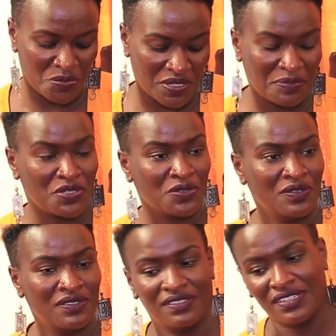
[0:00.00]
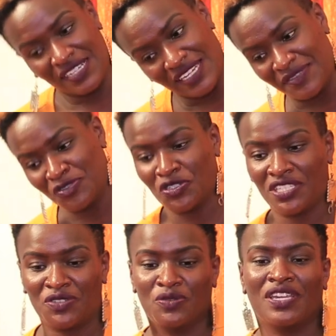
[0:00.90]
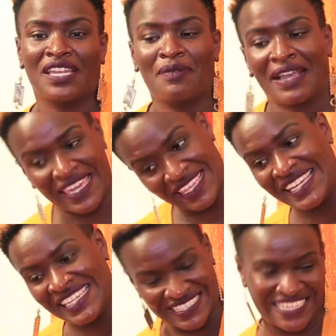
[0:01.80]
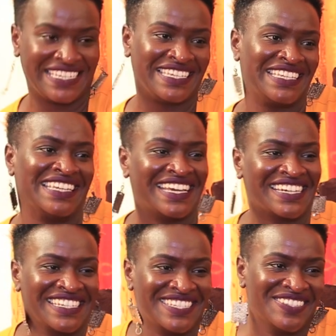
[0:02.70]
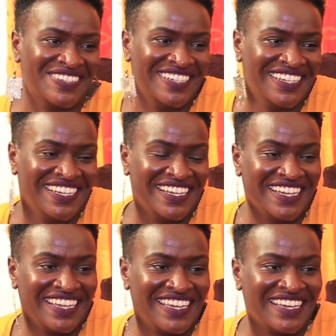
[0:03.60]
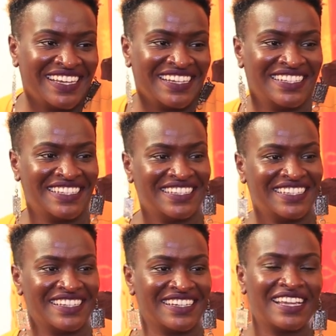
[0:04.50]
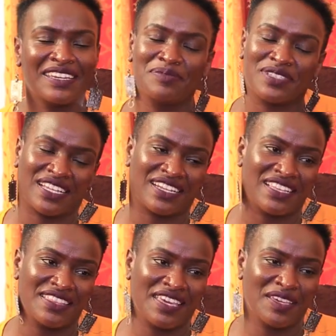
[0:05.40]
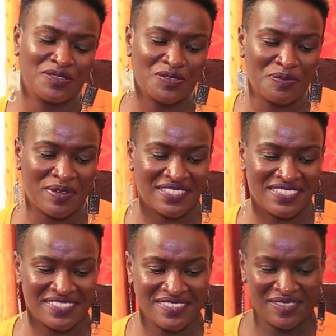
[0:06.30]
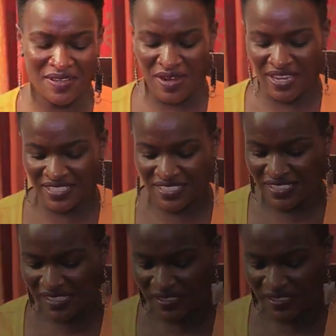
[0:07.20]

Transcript: to prep show. Okay. Love to get tuongee na Wakenya ile side nyingine ya radio. Sawa. Yeah. Asante sana. Karibu sana. Okay. Thank you so much. All right.